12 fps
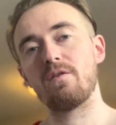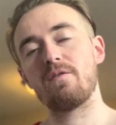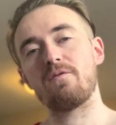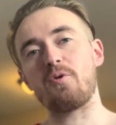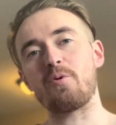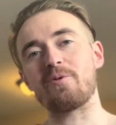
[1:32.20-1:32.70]

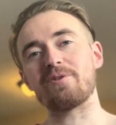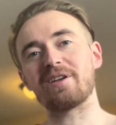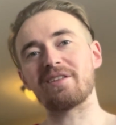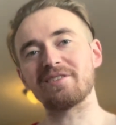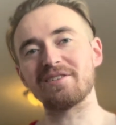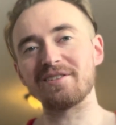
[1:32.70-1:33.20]

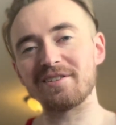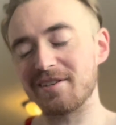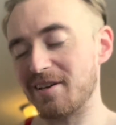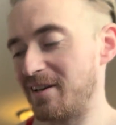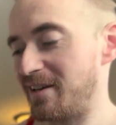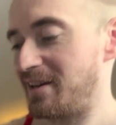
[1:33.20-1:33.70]
forewarning, this is
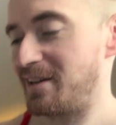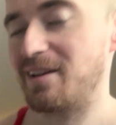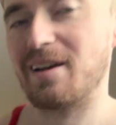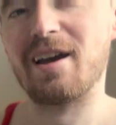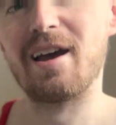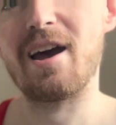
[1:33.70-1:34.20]

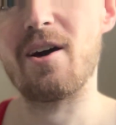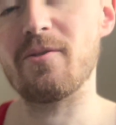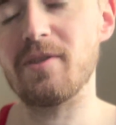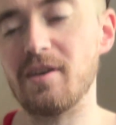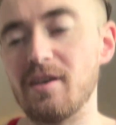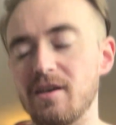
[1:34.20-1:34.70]
how
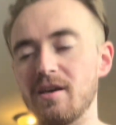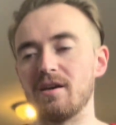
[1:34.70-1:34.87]
the